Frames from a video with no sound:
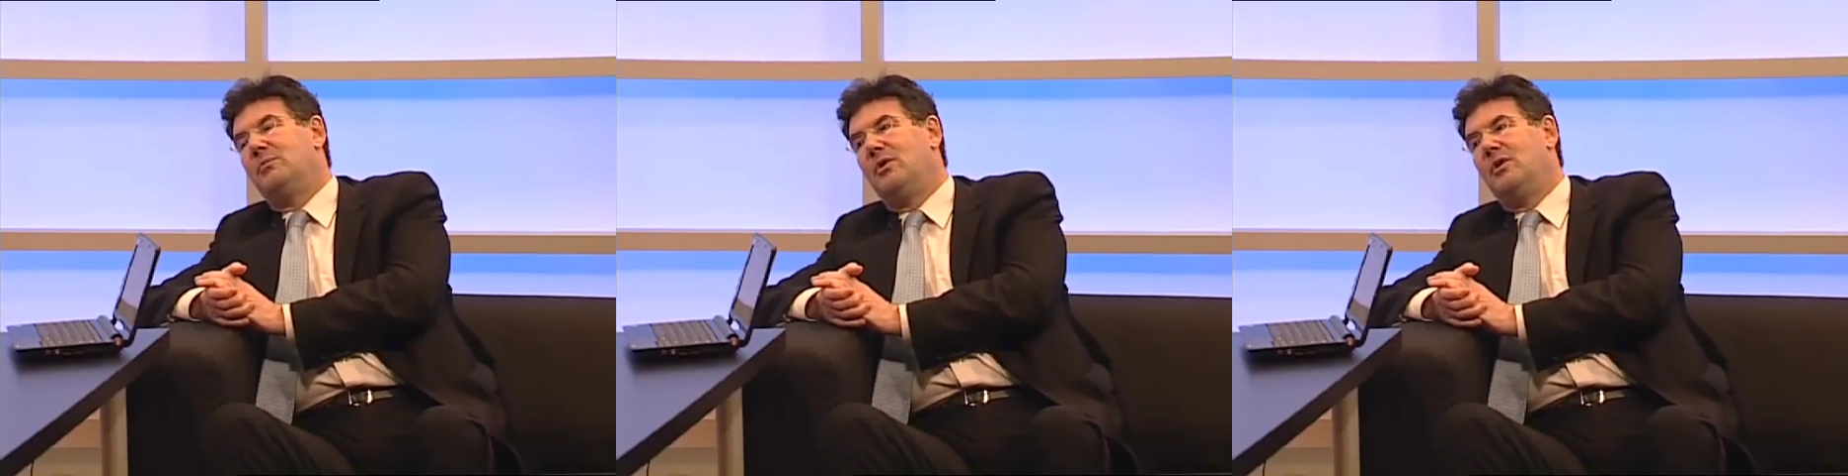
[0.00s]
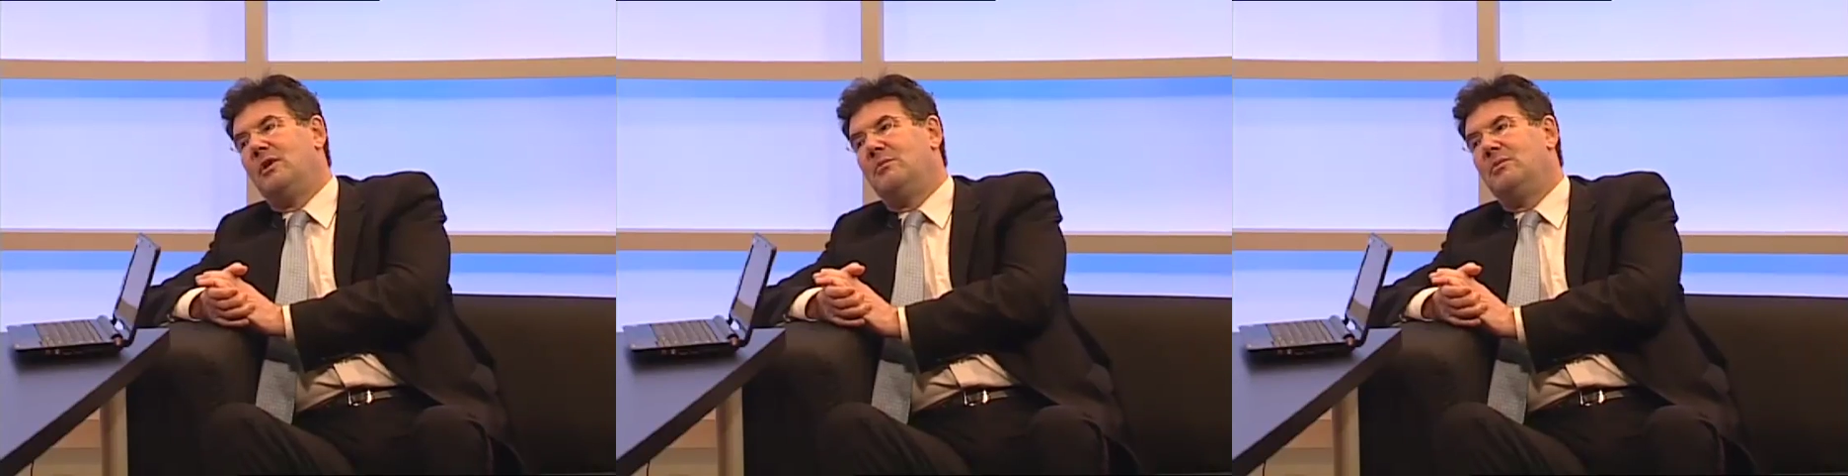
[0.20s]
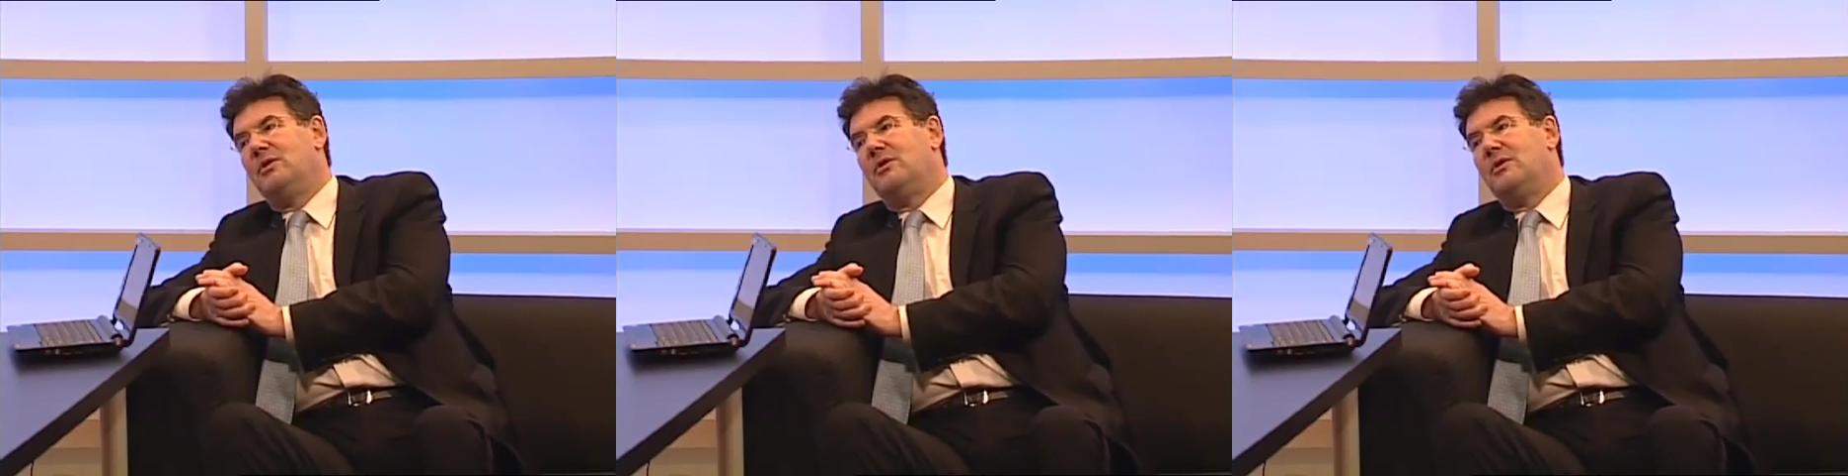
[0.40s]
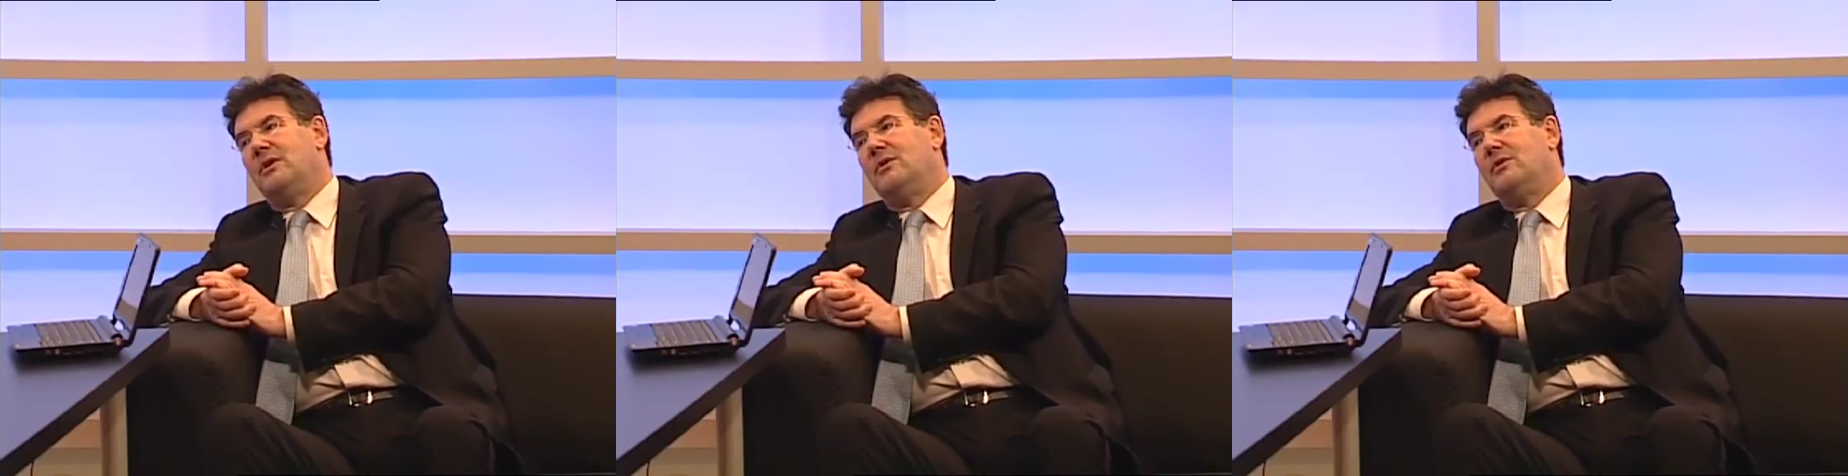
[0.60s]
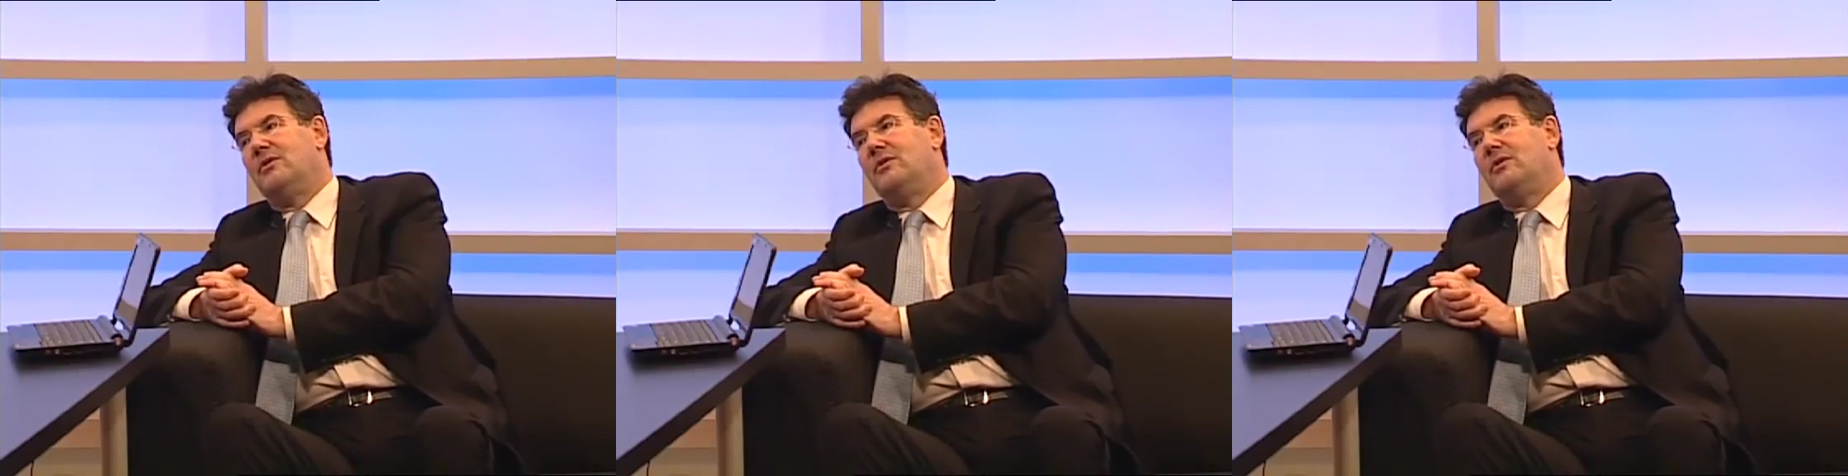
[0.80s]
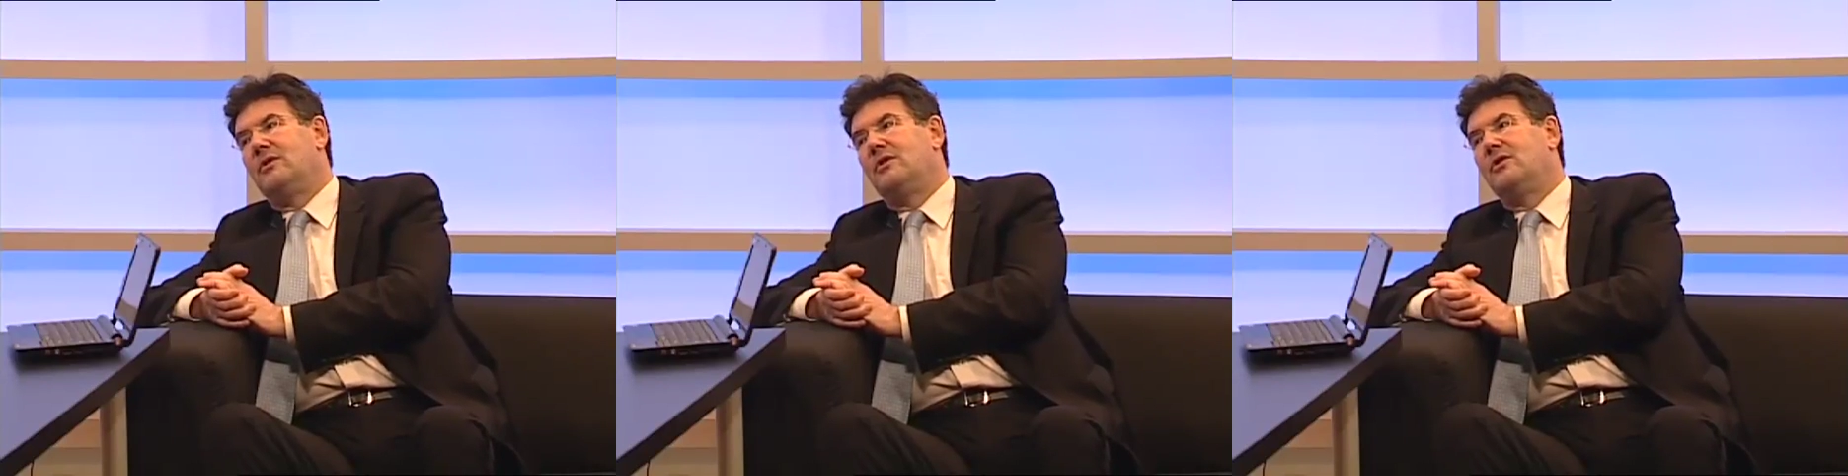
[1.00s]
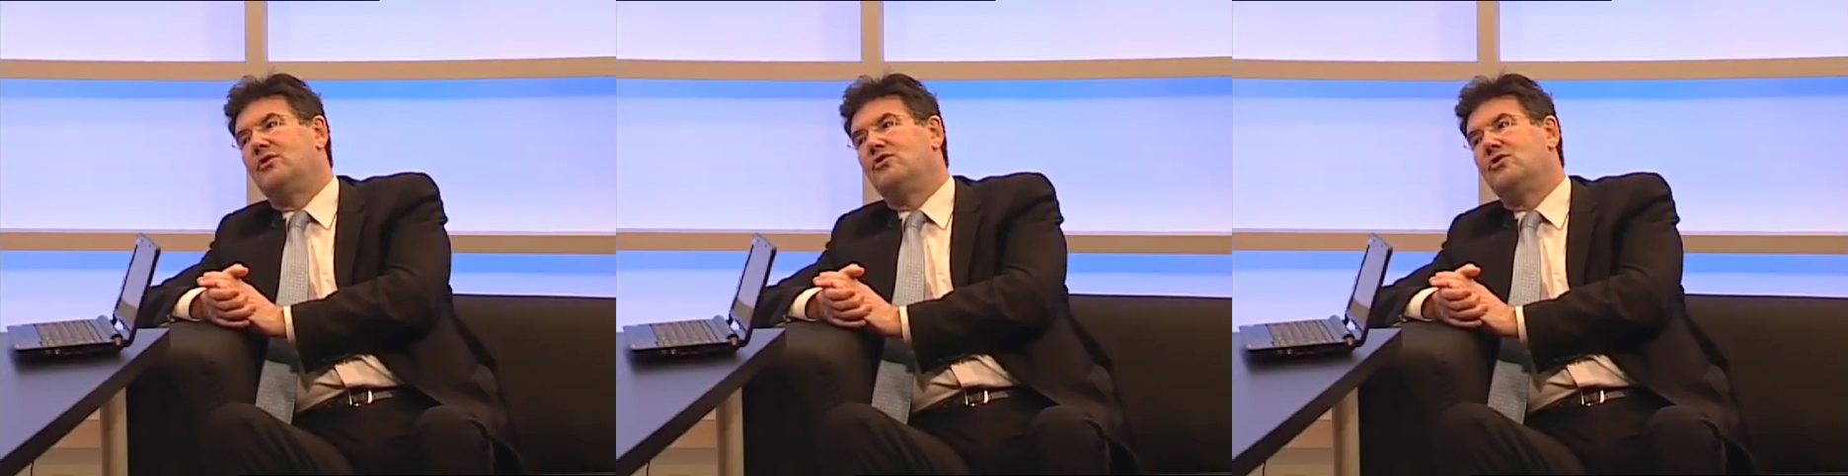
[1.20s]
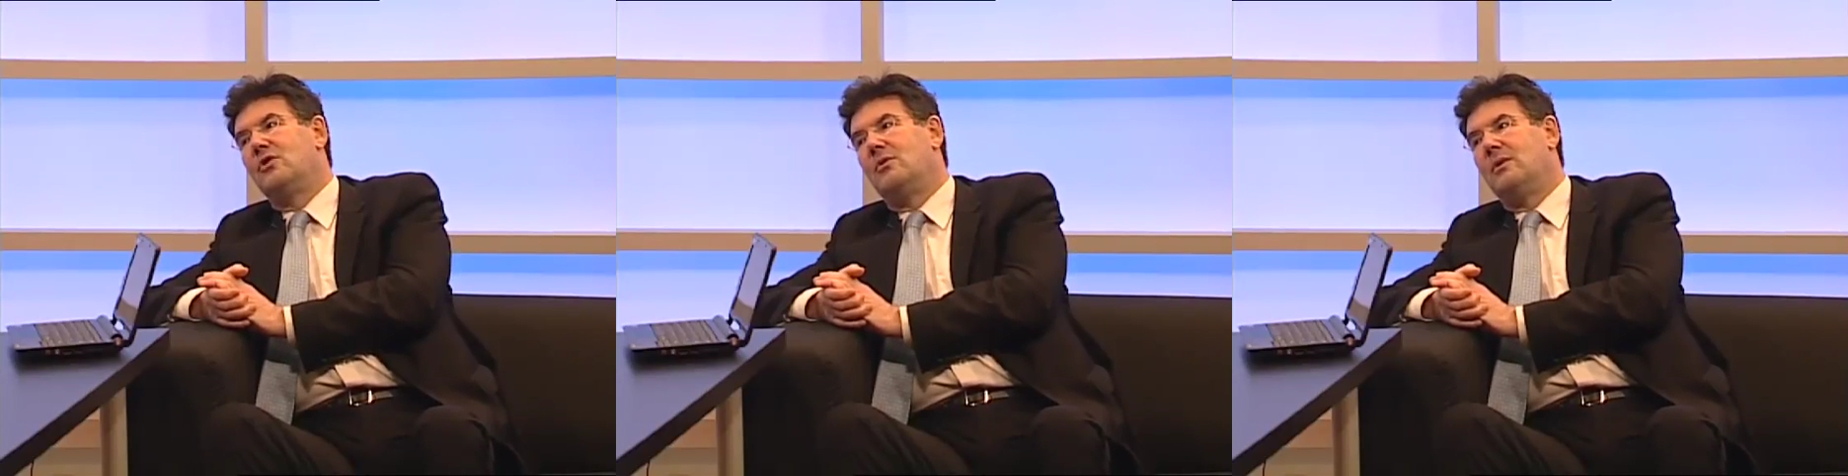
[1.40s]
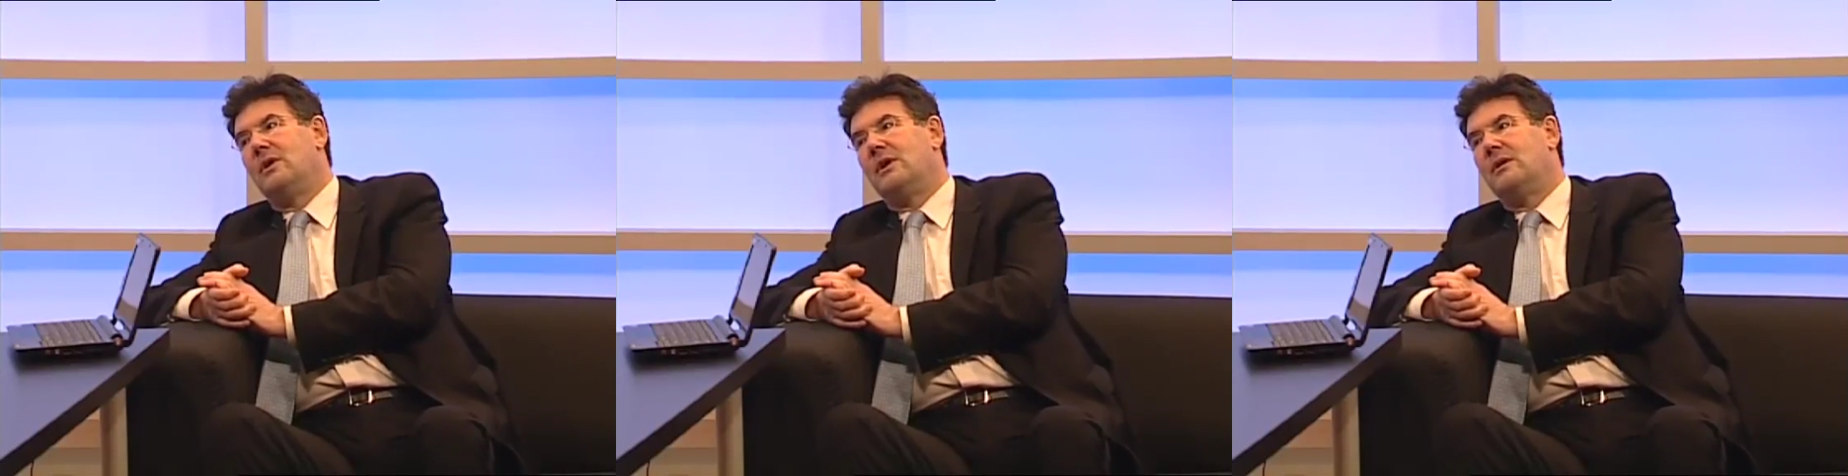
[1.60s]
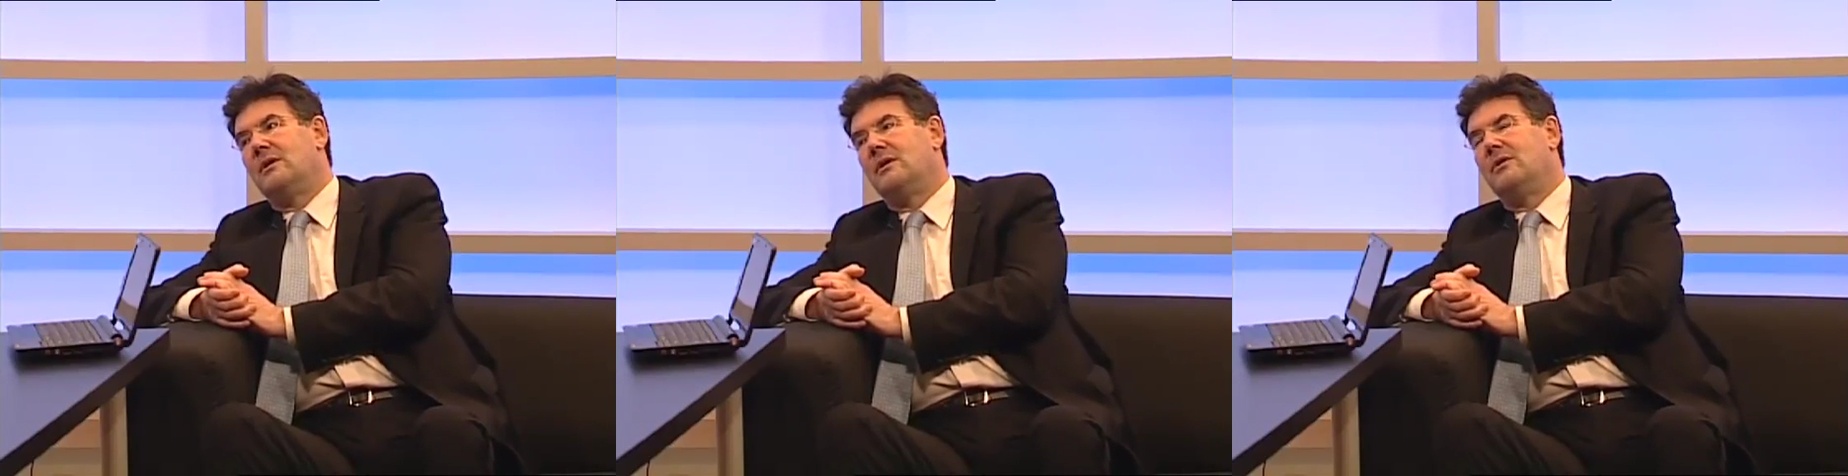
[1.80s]
politburos
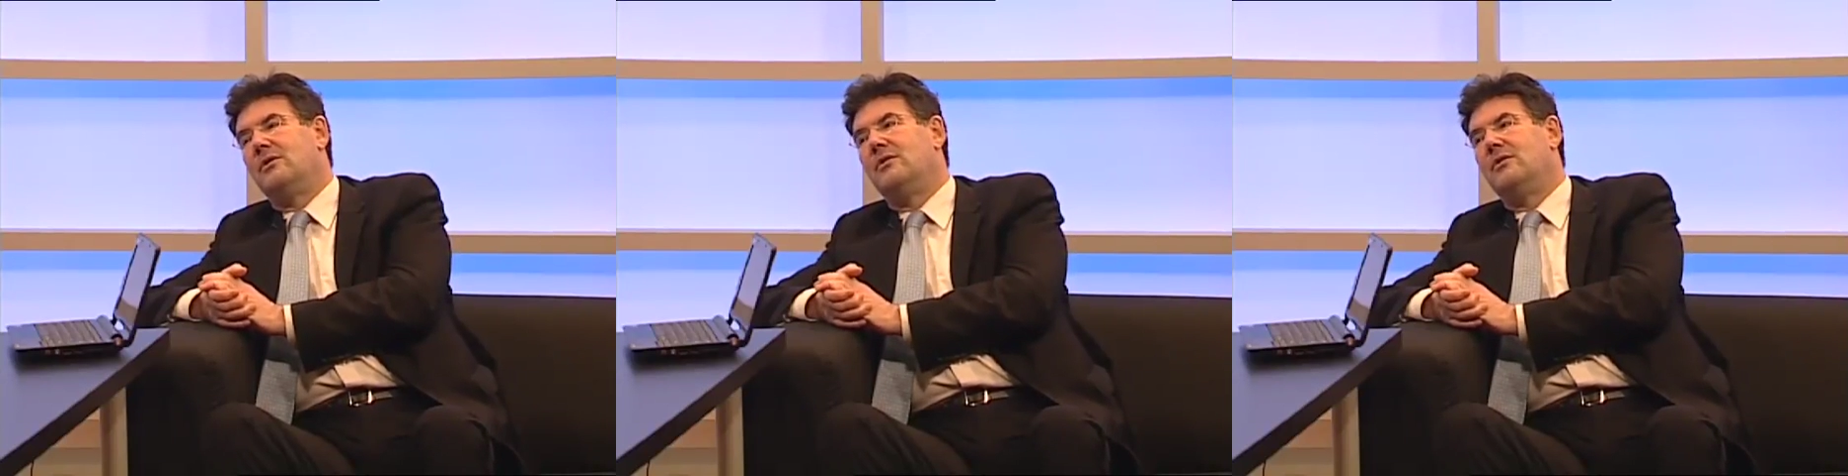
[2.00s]
controlling